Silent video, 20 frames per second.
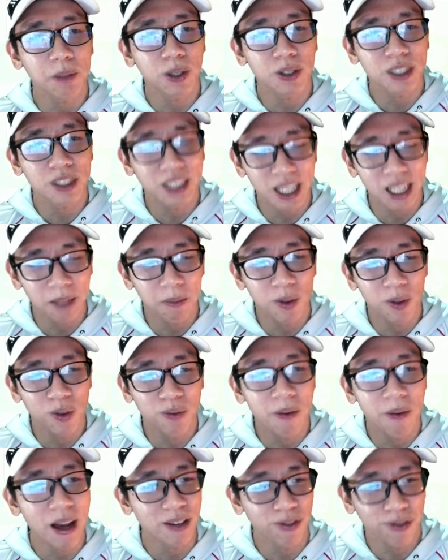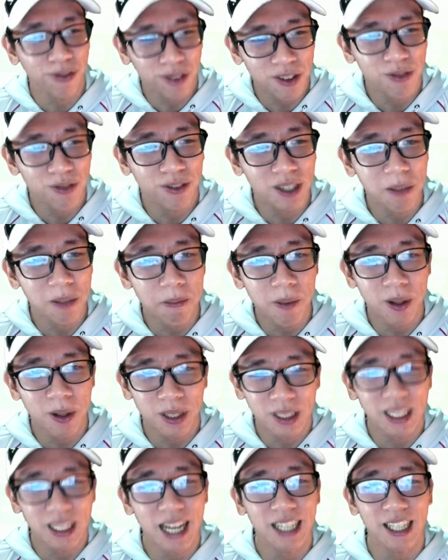your sync move by
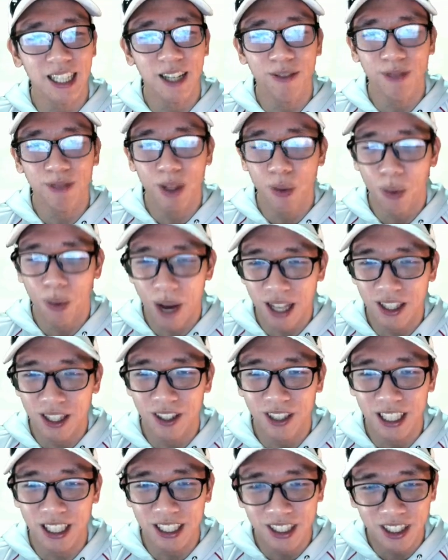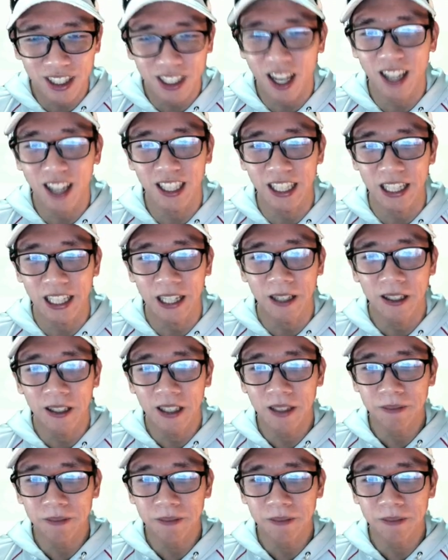50% if the weather is sunny.